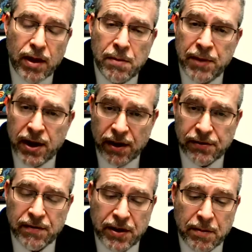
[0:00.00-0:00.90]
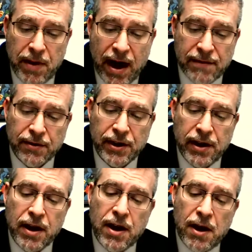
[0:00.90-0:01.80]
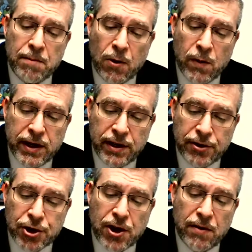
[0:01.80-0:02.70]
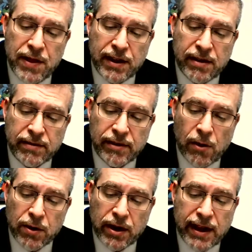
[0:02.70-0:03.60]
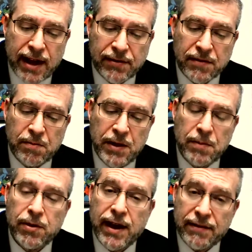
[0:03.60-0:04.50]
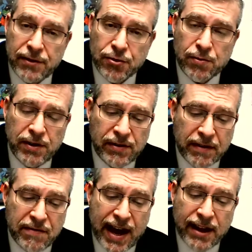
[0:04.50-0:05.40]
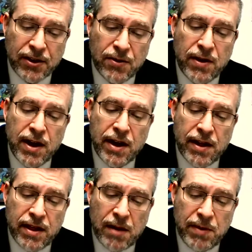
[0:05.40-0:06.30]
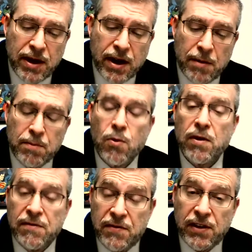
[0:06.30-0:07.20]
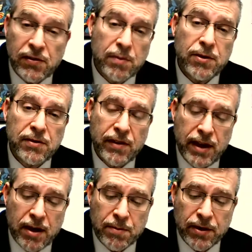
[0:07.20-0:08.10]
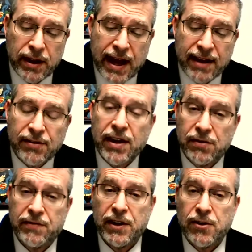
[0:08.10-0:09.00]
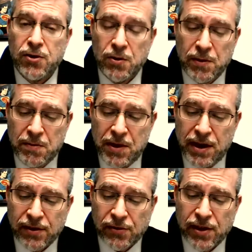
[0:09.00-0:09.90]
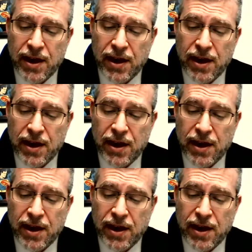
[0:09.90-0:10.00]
because of their poverty, but when it is shown that this lower class of people have intrinsic value, they become more visible to the upper class as fellow human beings.